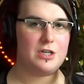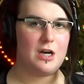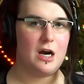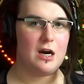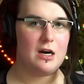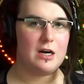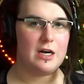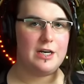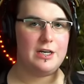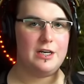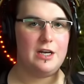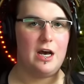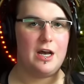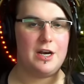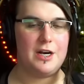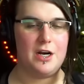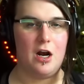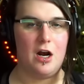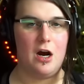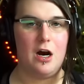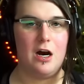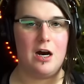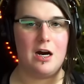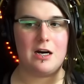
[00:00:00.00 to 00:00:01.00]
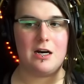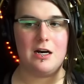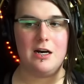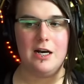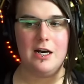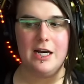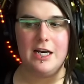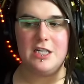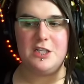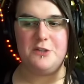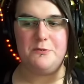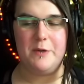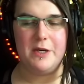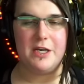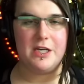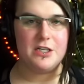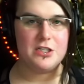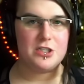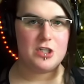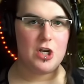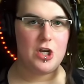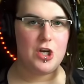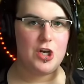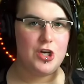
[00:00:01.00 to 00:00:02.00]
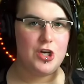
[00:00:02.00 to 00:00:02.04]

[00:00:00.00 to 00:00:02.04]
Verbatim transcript: star and not an R is because